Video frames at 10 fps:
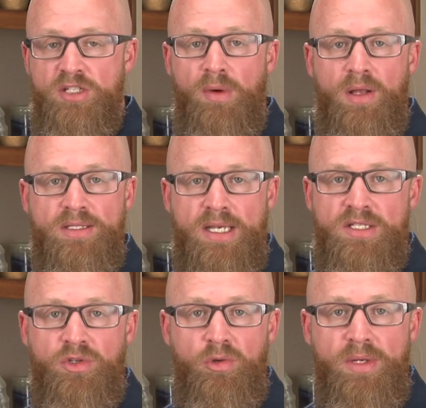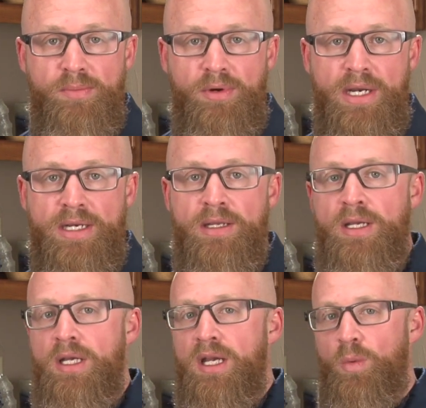small intestinal membrane,
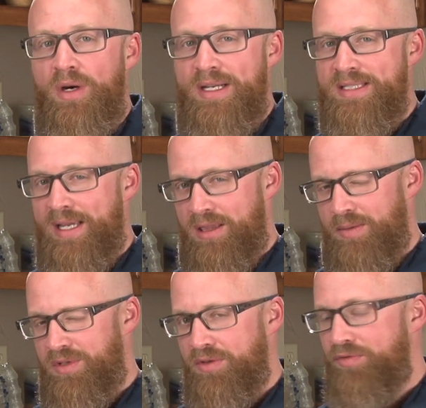and we're going to take them to the